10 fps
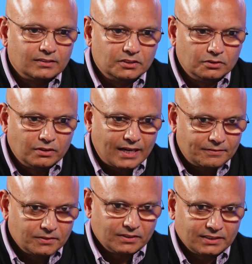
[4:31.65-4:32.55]
You
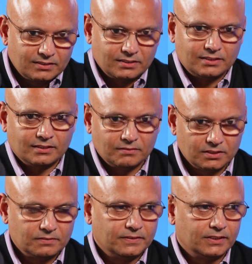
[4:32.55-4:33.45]
have your existing
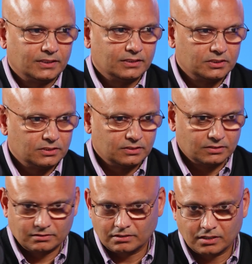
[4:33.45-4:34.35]
vSphere